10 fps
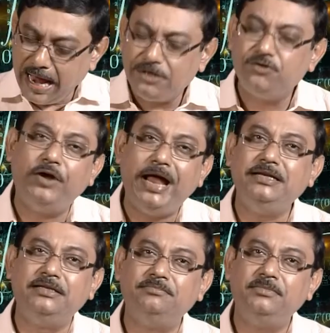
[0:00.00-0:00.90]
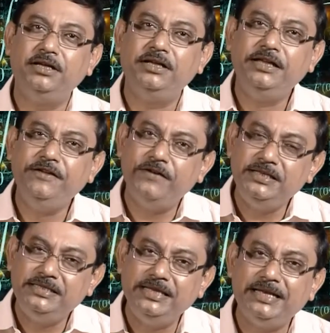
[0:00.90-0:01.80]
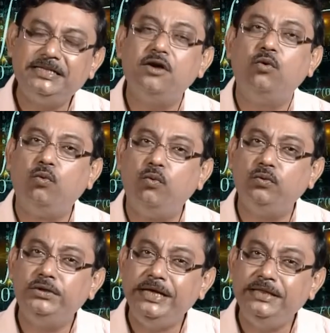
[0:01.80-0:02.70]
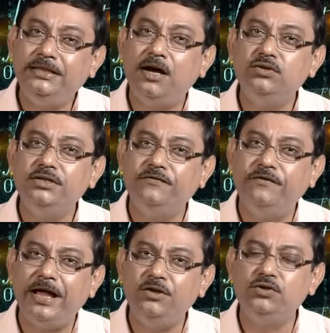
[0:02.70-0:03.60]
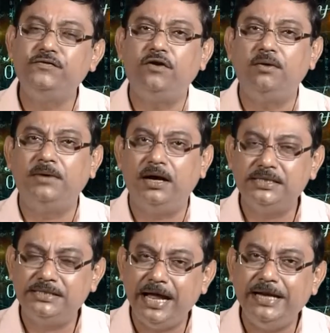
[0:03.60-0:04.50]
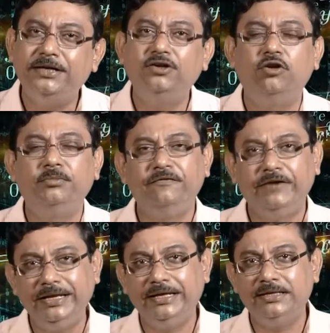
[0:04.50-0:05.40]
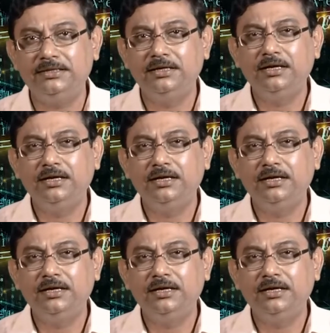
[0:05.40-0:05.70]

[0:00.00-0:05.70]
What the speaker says: At random, if I select 10,000 values from a standard normal variate,